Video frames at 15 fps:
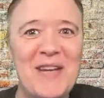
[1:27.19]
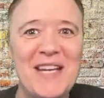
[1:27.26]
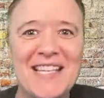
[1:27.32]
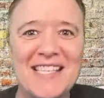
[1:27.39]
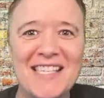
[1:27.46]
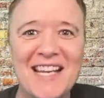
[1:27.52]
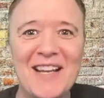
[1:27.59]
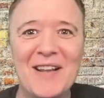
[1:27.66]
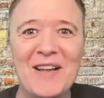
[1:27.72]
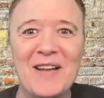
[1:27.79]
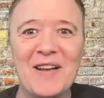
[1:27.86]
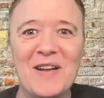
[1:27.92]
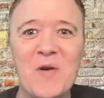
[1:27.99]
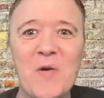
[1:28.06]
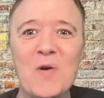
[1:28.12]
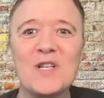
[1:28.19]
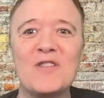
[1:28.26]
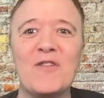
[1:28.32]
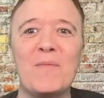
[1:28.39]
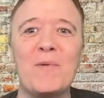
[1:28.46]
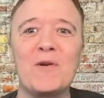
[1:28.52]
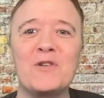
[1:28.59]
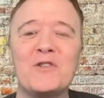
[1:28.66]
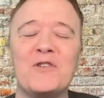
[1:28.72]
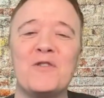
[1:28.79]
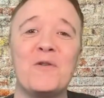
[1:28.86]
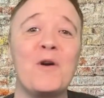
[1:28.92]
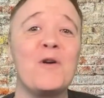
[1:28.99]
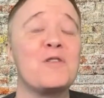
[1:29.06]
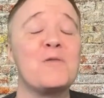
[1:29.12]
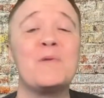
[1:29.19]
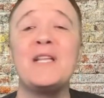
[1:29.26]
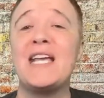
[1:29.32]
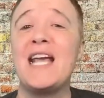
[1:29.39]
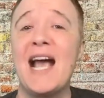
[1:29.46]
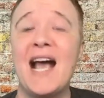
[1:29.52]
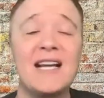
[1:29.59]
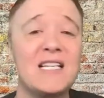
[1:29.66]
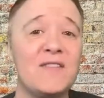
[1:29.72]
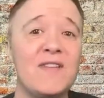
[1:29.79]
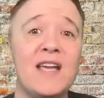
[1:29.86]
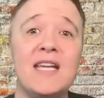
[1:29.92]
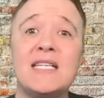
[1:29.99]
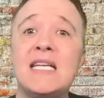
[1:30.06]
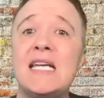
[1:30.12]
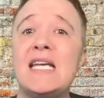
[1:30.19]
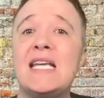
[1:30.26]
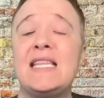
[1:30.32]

we can set a course for personal growth and really activate